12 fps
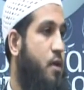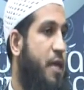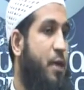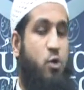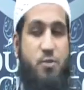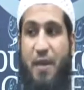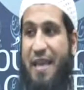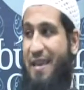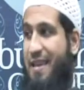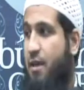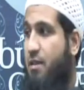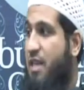He was being
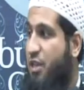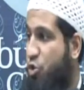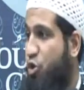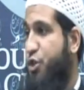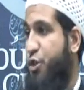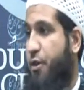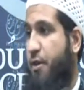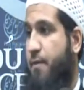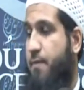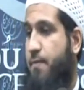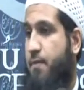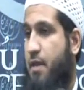killed and tortured,
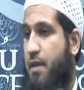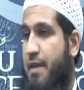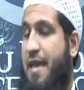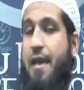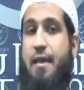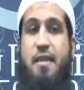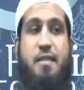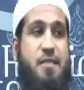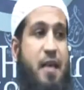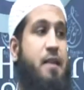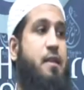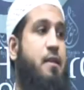yet he
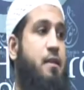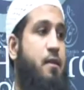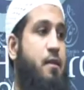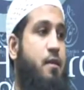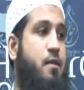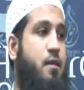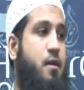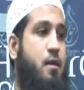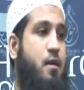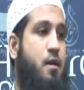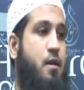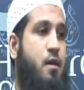said,
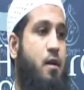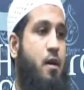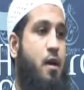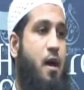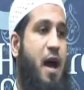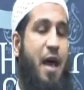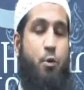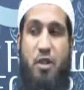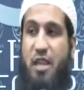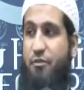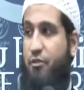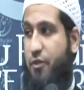"I
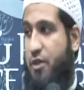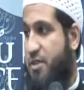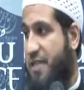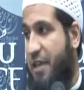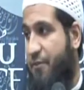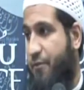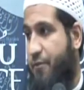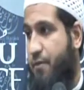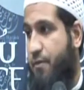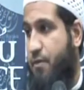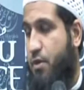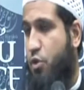will never feel safe
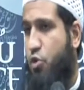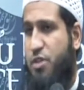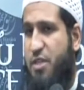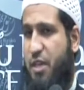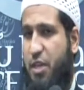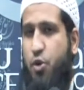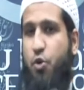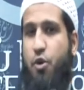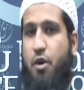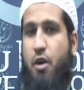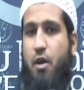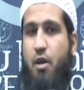nor
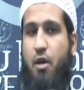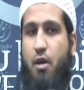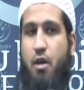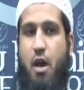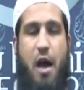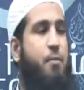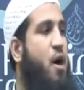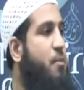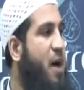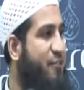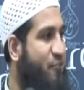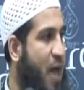secure among
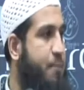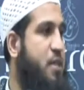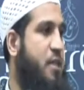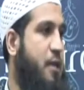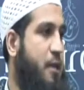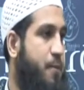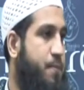my family